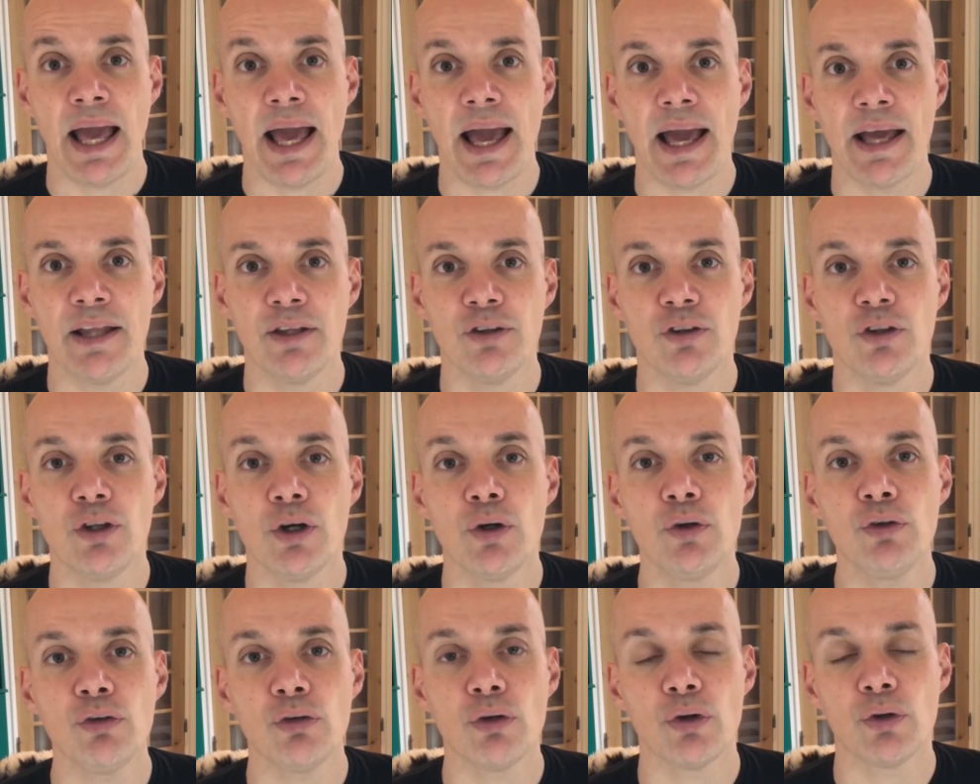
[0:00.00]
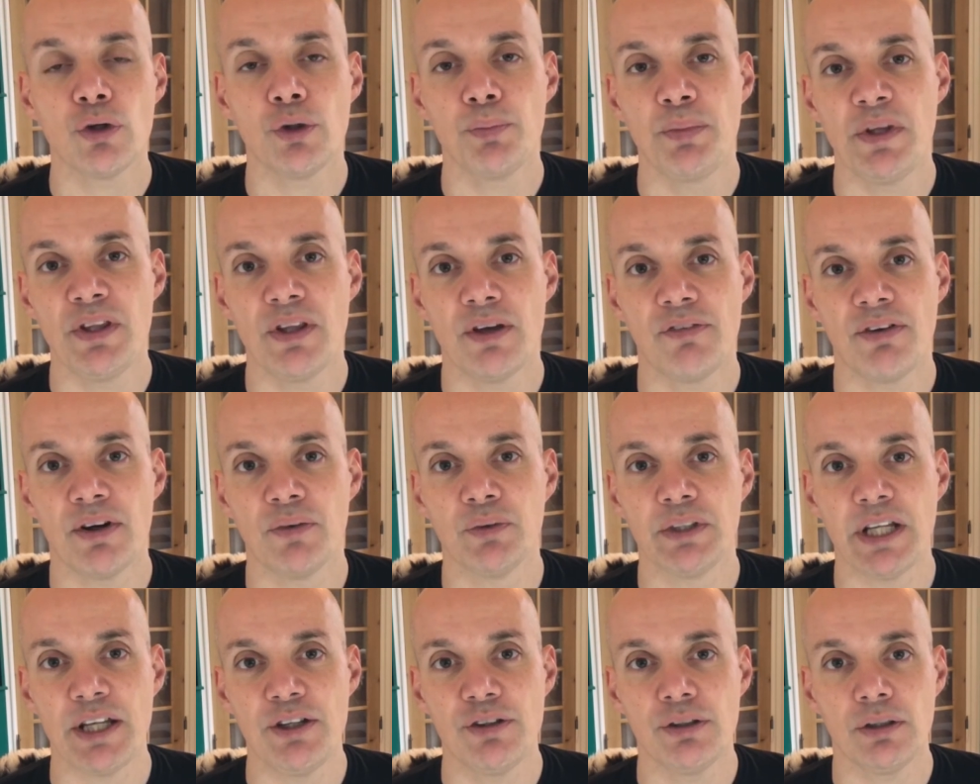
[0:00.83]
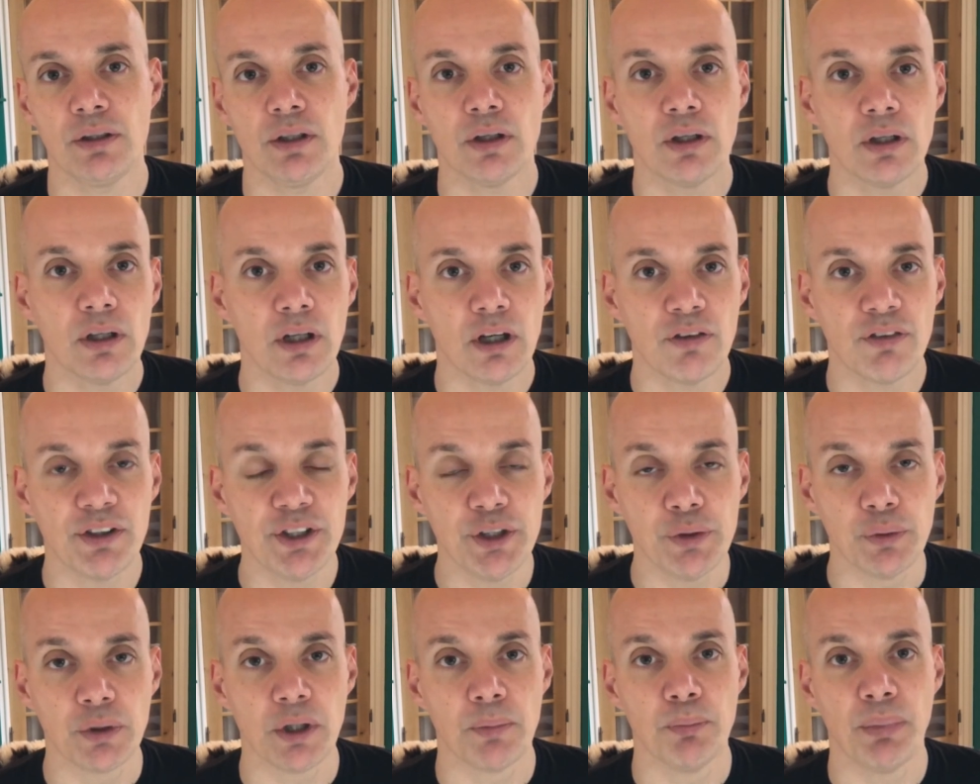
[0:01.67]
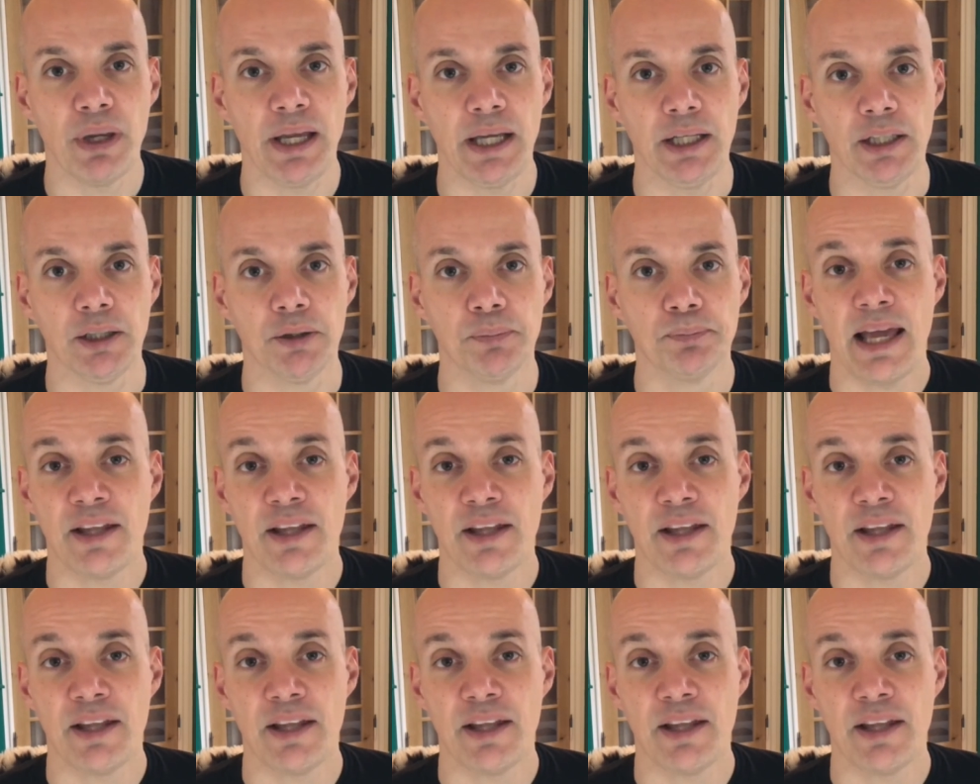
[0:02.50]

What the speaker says: and those could be the foundation of a new campaign.